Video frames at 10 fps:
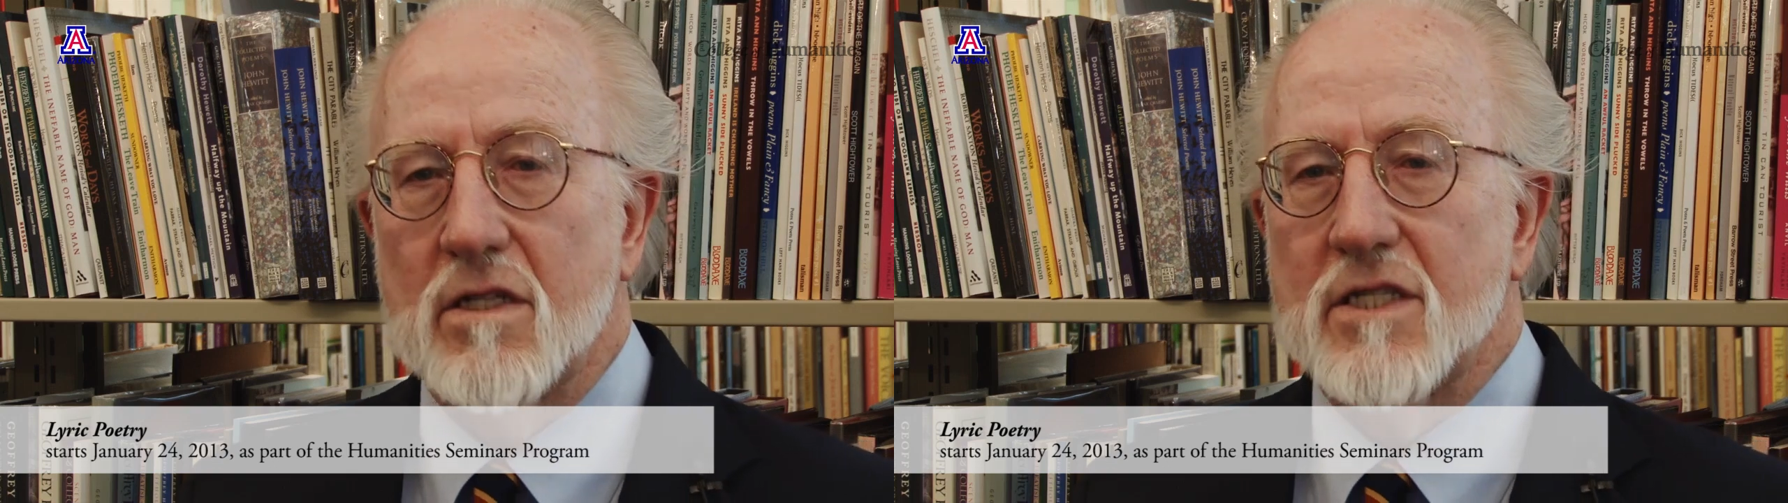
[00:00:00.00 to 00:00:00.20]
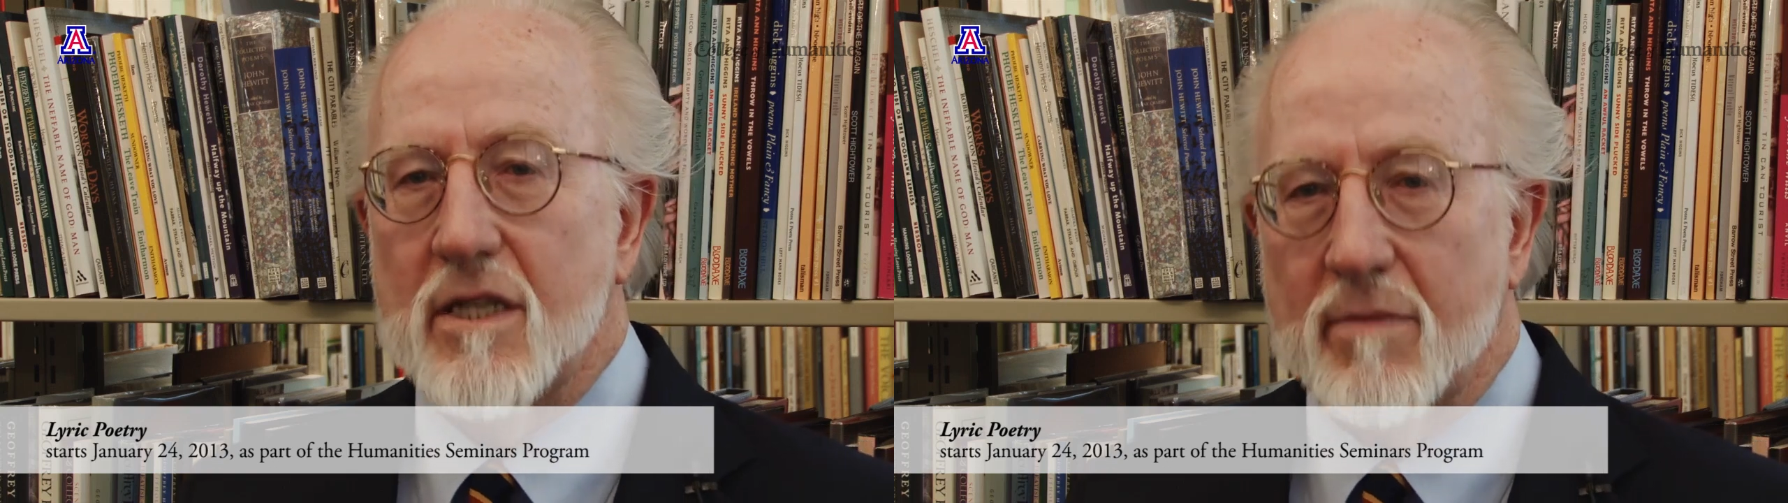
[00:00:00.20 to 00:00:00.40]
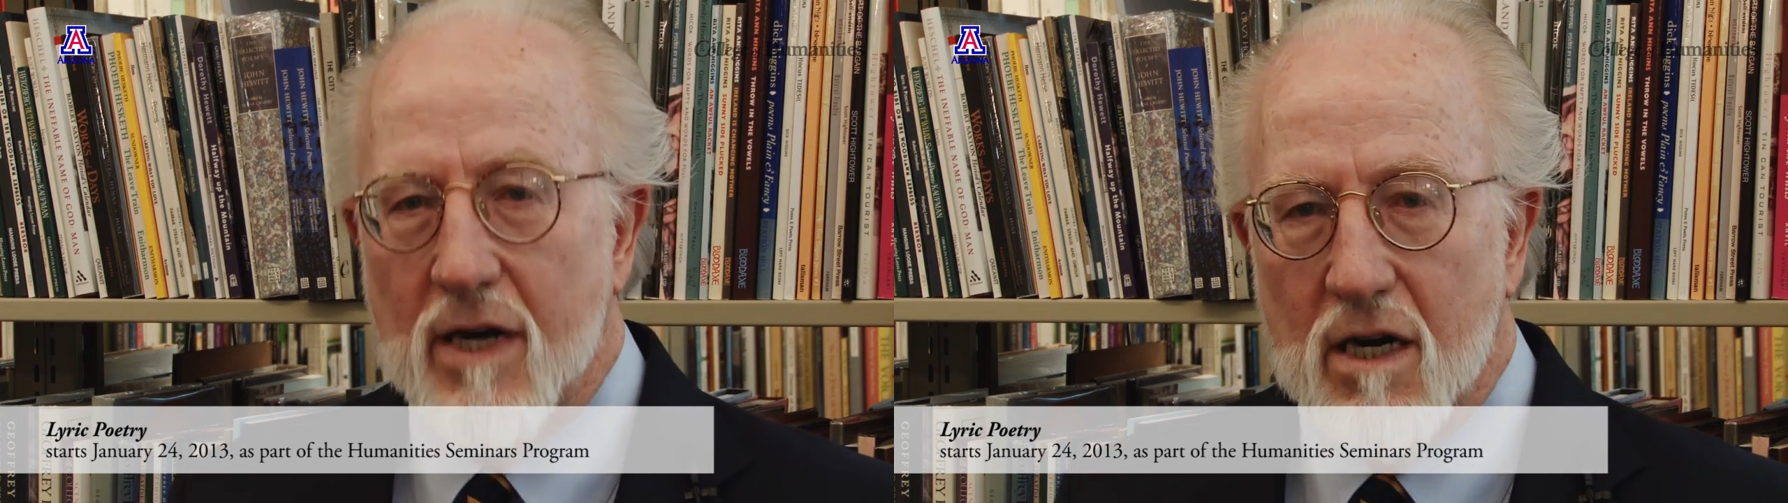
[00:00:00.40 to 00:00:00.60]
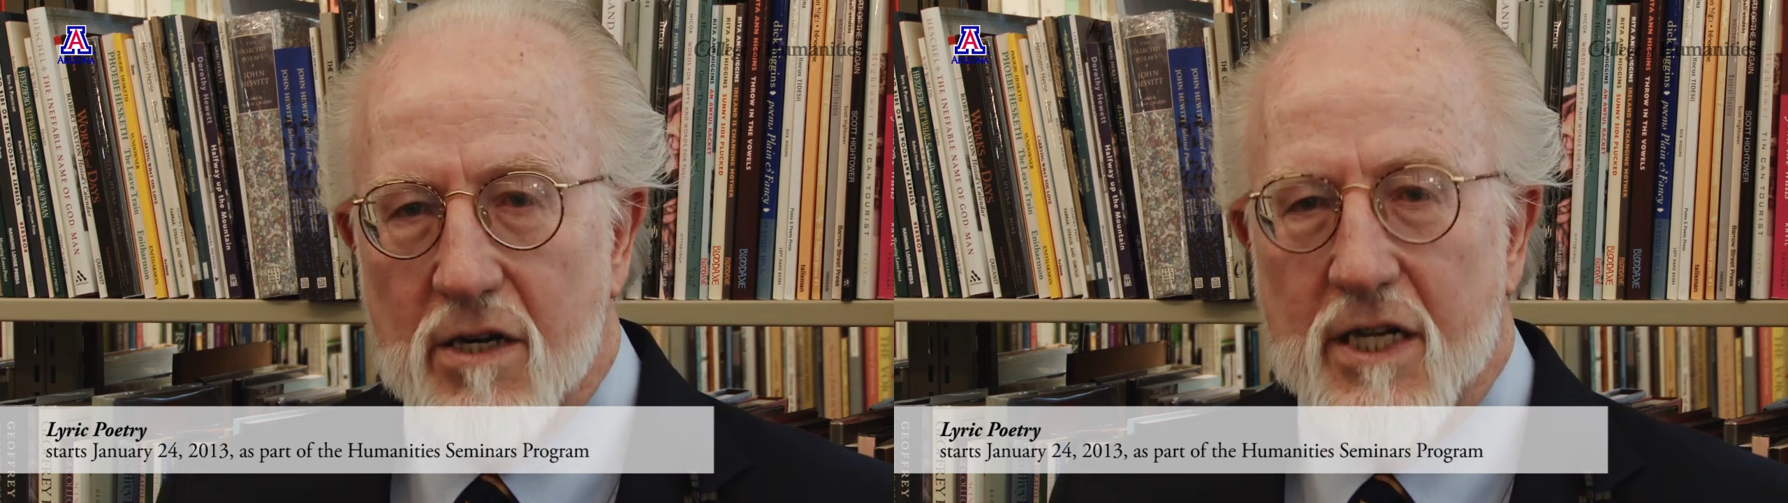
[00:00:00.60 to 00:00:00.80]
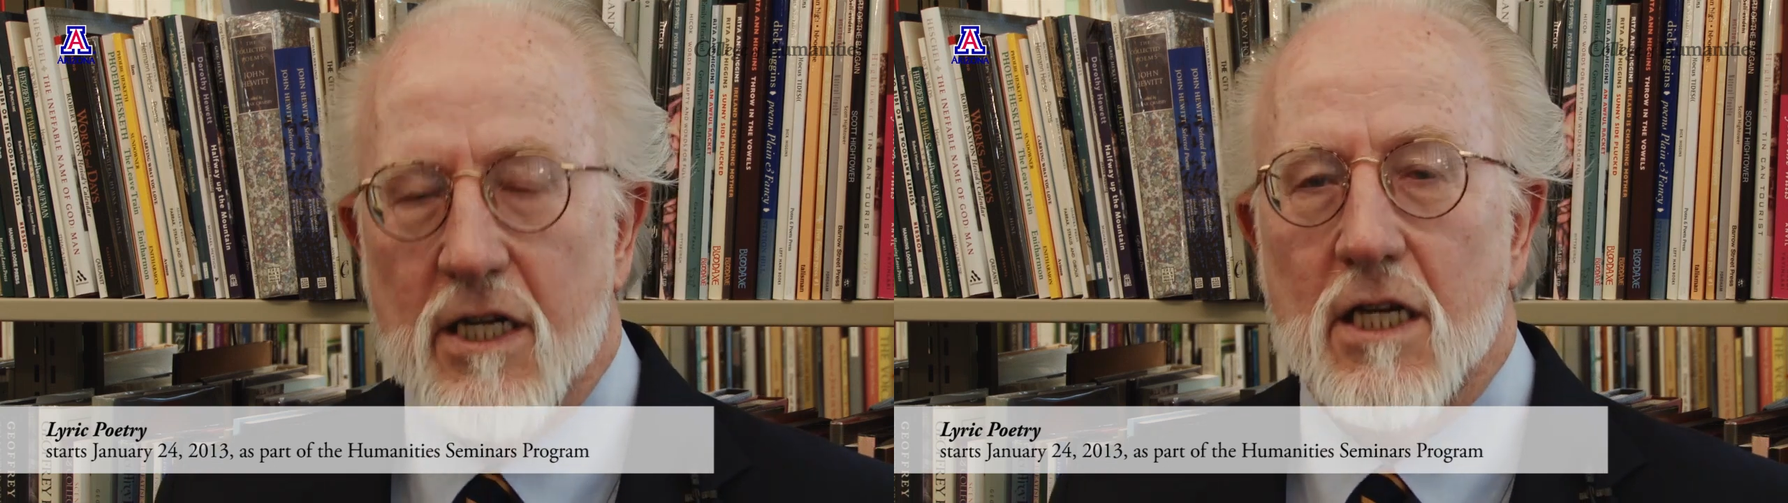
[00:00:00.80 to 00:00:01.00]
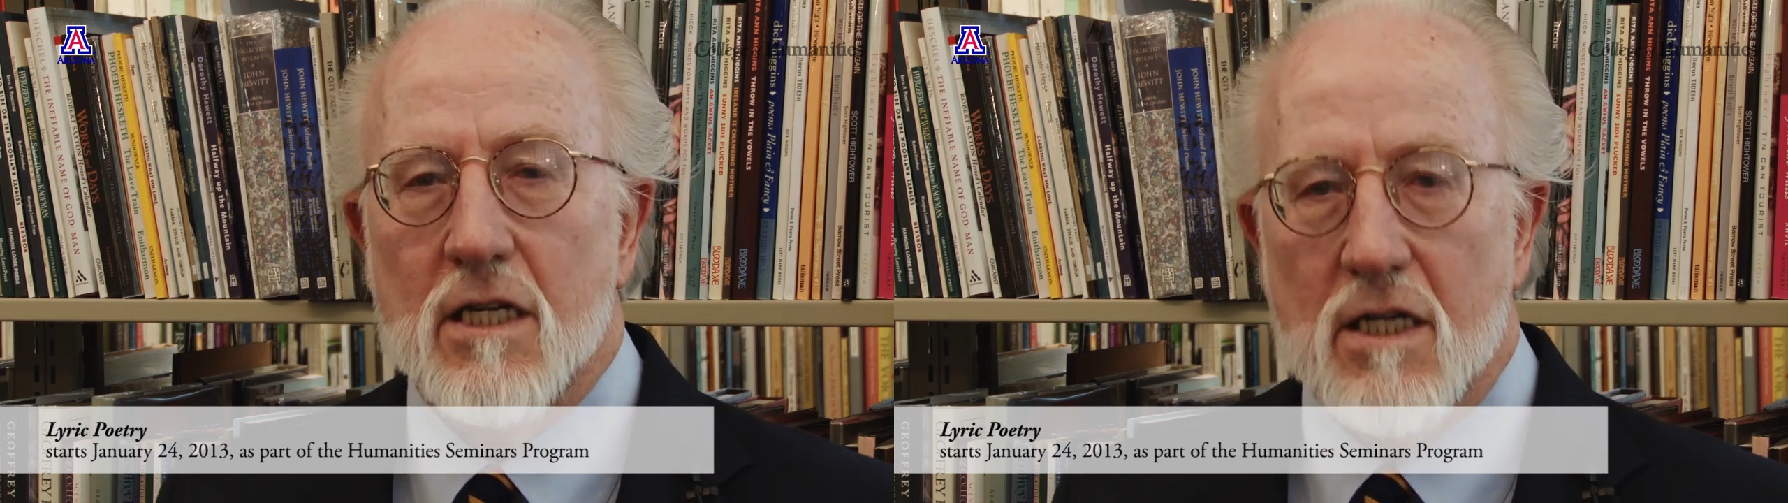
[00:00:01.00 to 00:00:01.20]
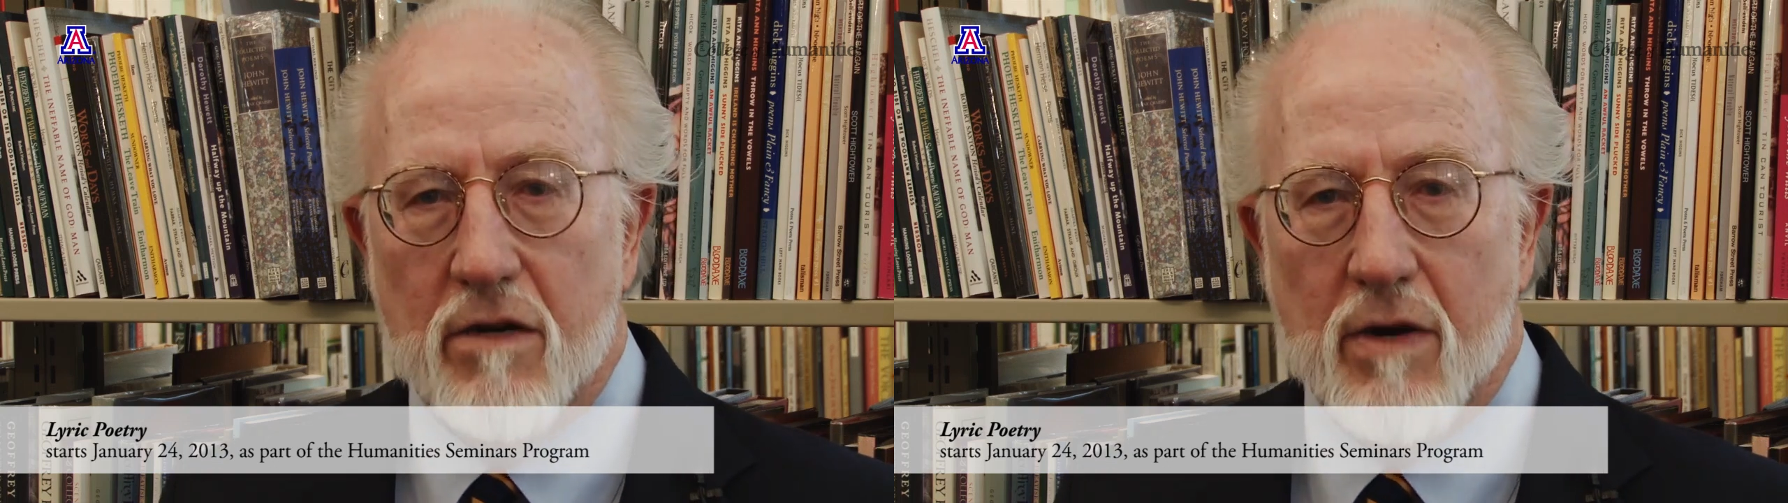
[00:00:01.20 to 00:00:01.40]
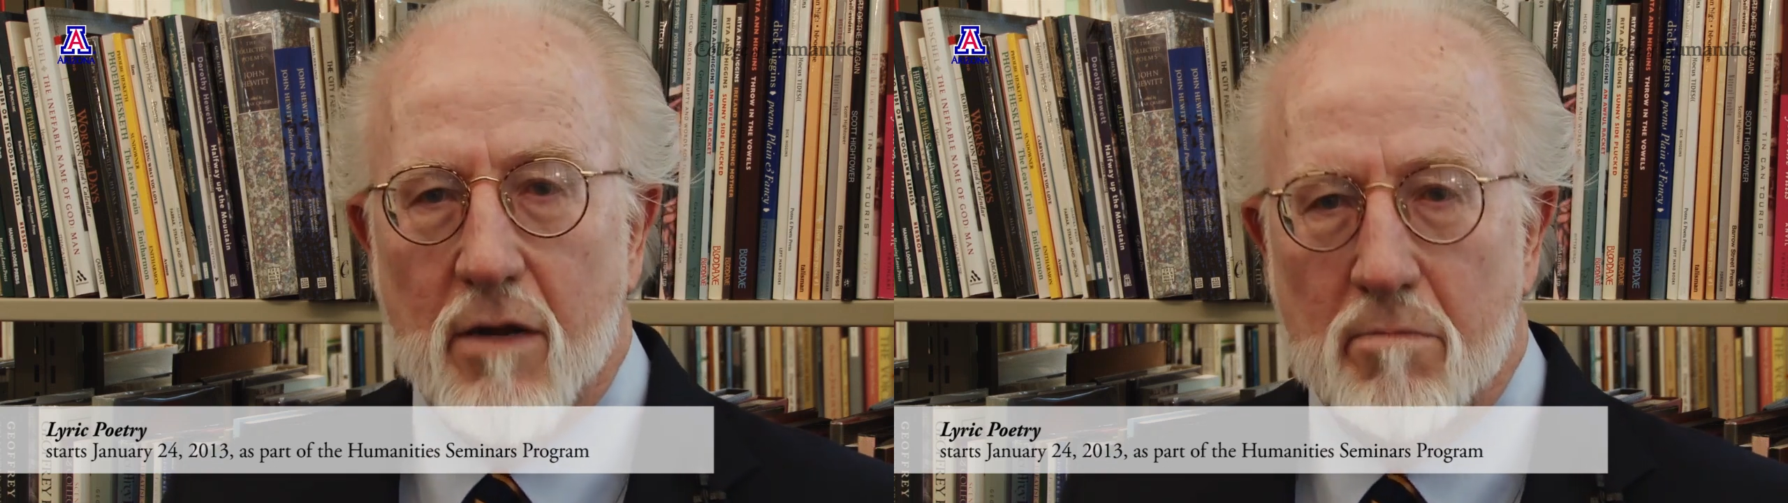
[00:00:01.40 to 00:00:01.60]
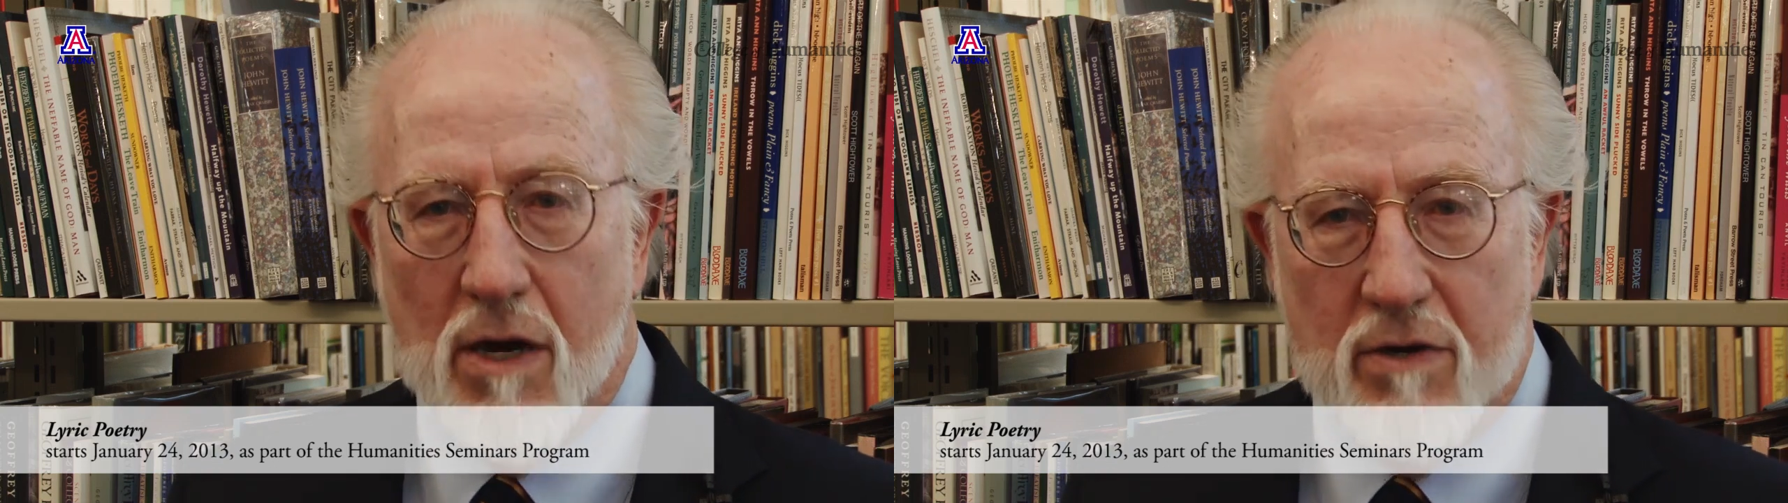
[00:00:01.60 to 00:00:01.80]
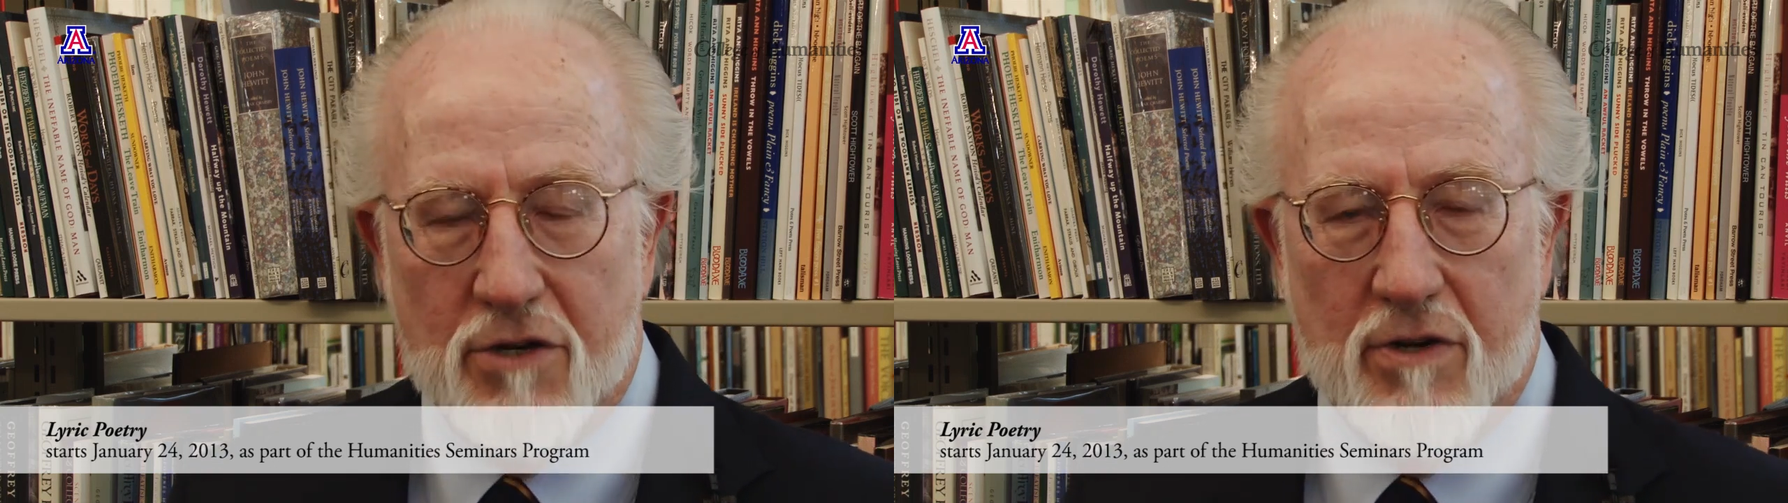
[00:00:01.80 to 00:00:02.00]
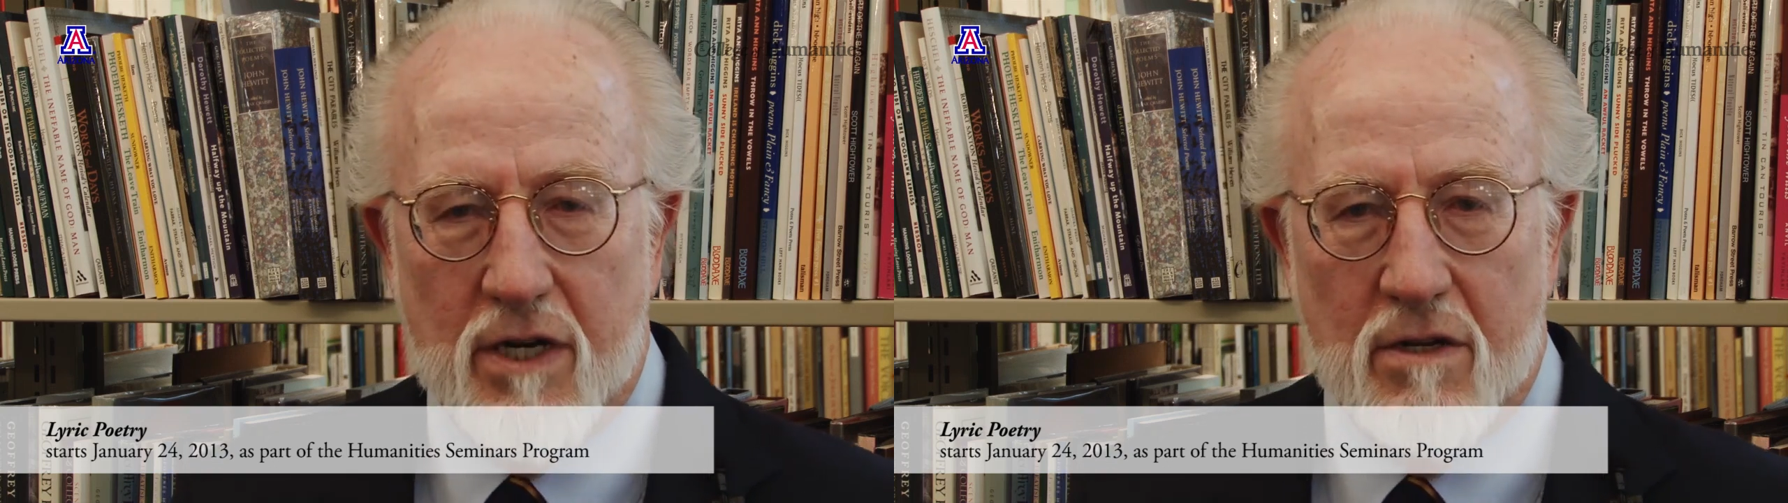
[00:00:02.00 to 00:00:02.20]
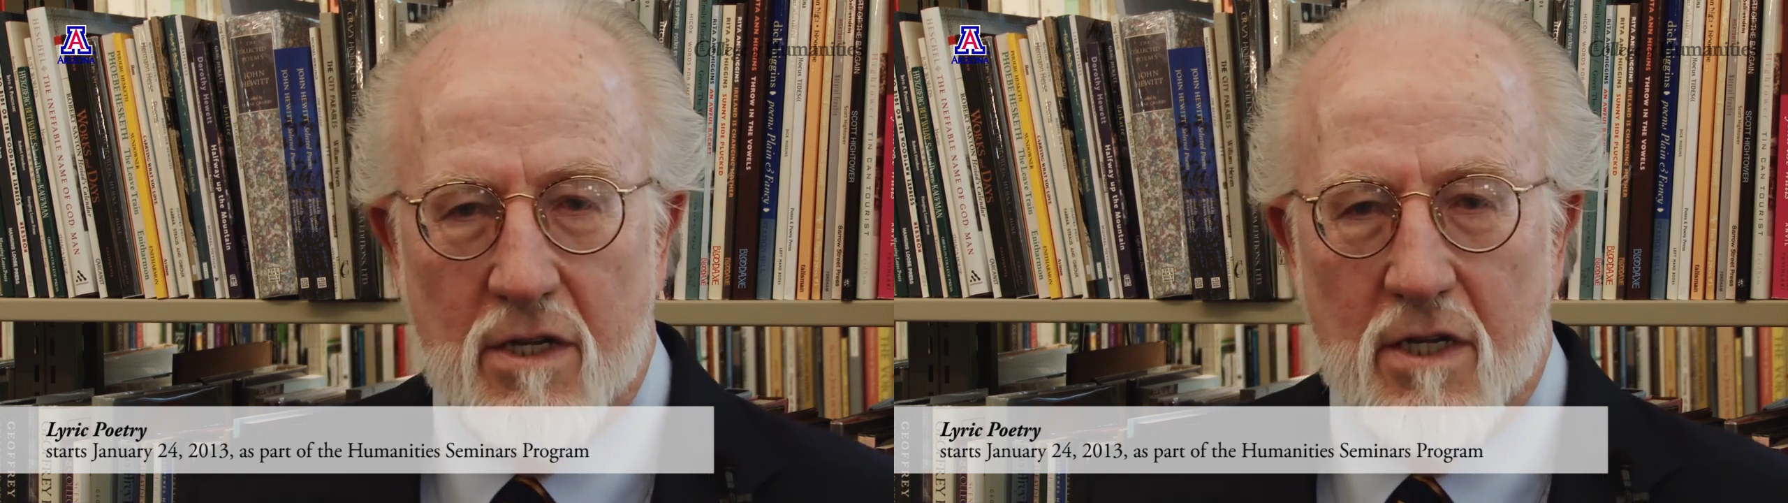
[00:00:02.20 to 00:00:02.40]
the Seminar in Lyric Poetry.